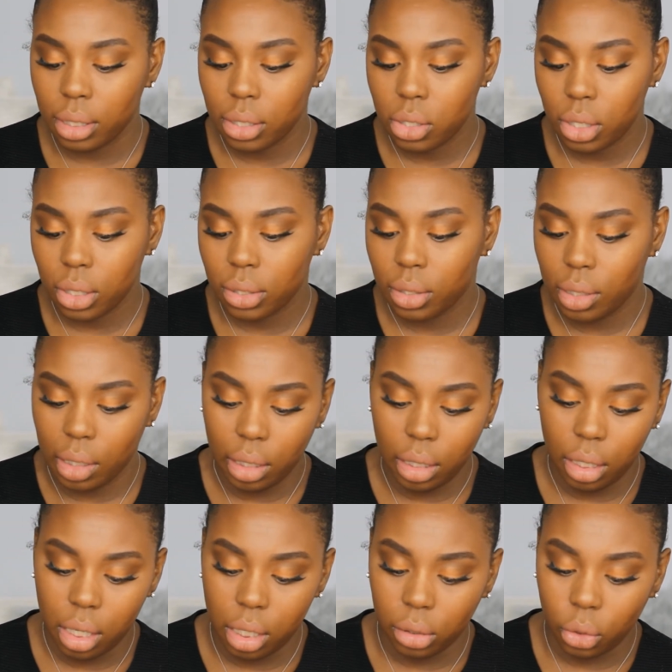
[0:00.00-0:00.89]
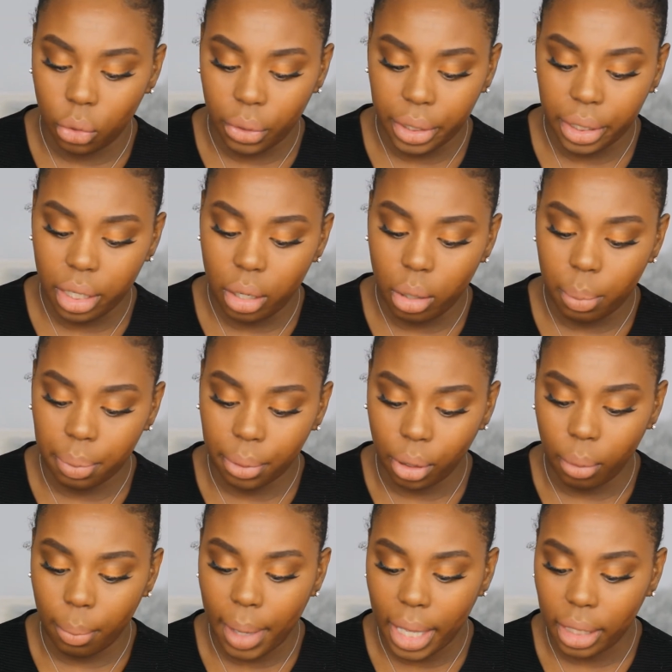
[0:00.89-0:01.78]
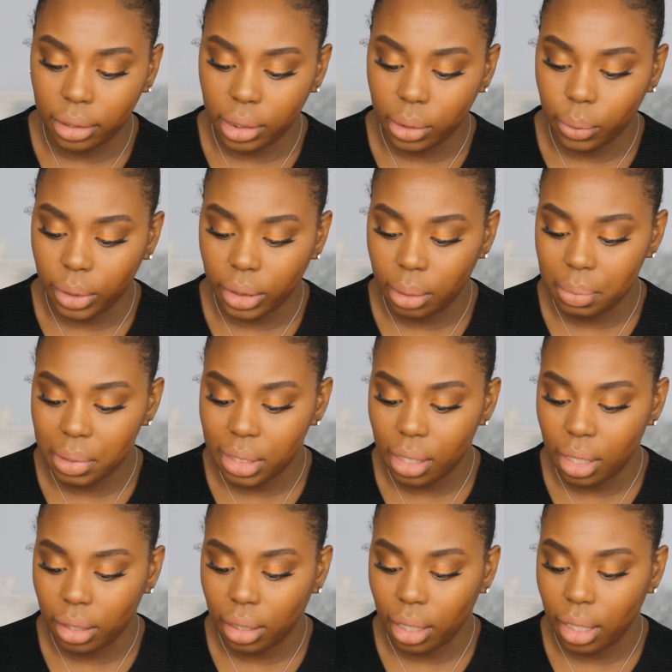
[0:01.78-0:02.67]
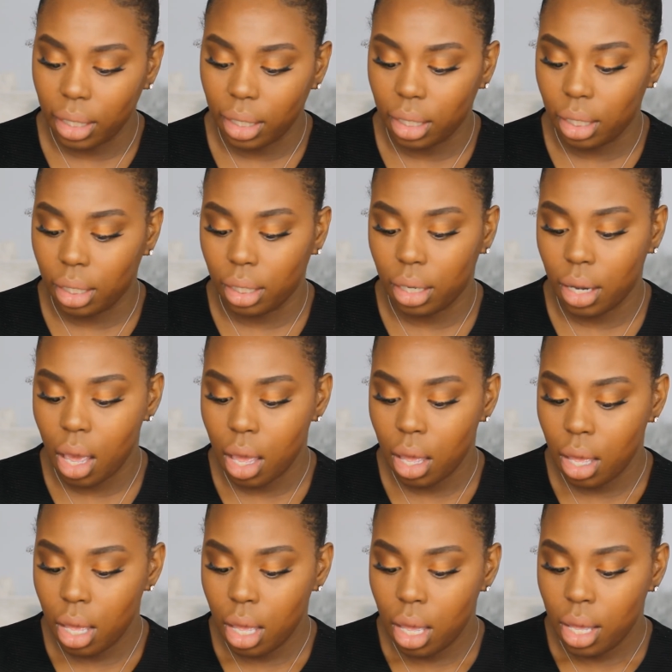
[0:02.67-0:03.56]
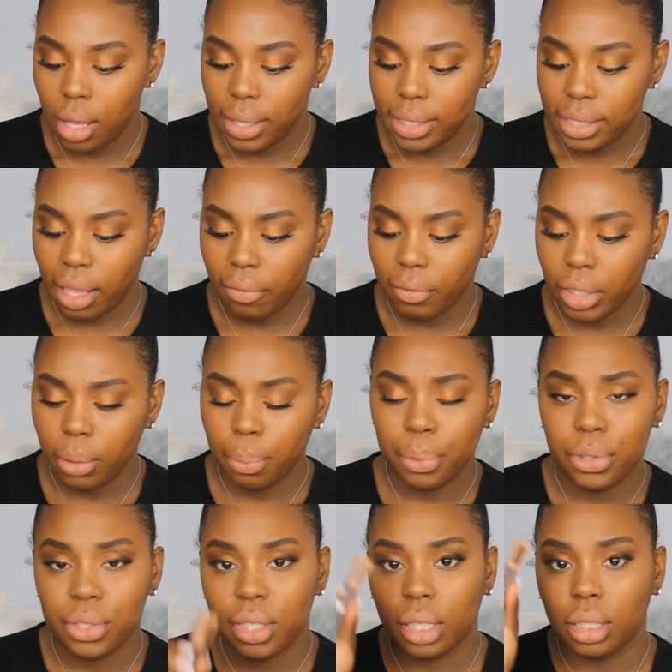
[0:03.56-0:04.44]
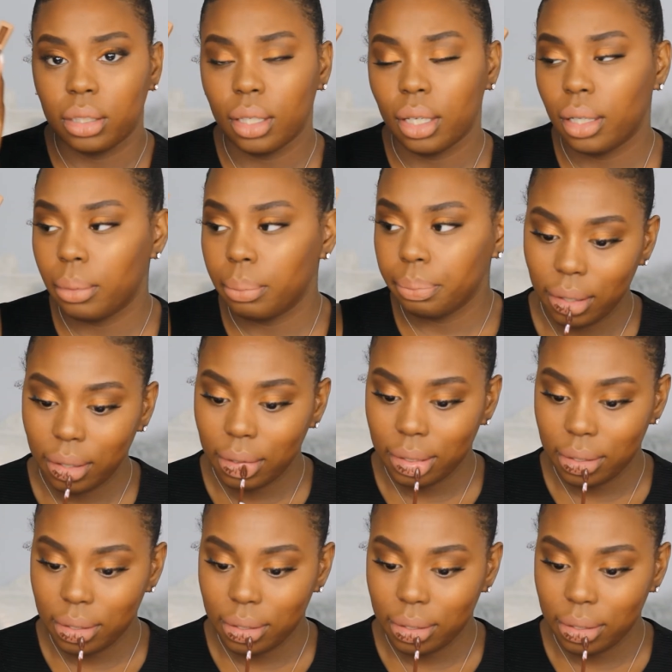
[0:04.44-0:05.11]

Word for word: This is the L'Oreal Pro Matte Liquid Lipstick in 70% Yum.